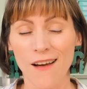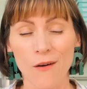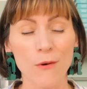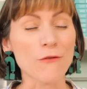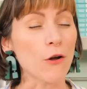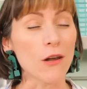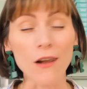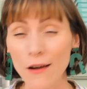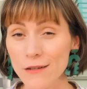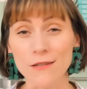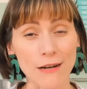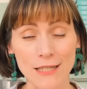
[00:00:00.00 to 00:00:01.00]
We've got
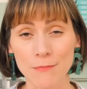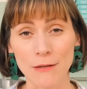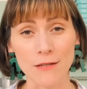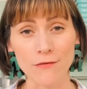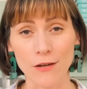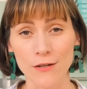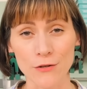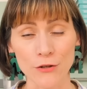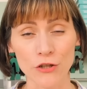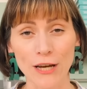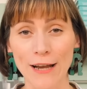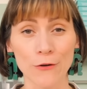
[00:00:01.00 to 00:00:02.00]
loads of recipes for those on the
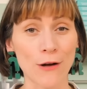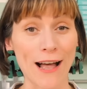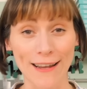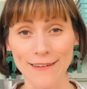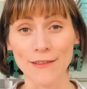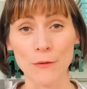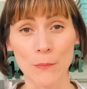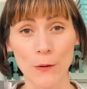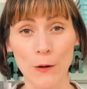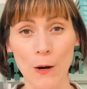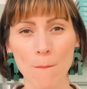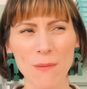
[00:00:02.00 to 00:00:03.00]
channel and in the
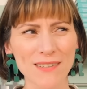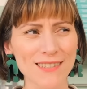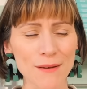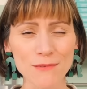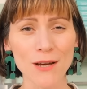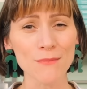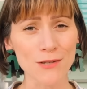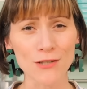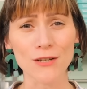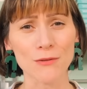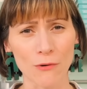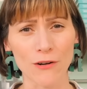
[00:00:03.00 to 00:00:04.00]
book, but sometimes you
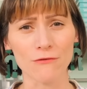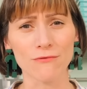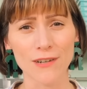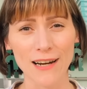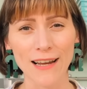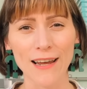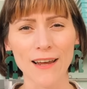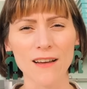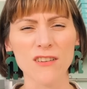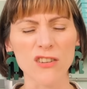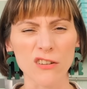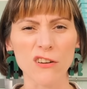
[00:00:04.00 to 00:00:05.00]
just want a really
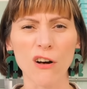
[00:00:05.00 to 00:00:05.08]
good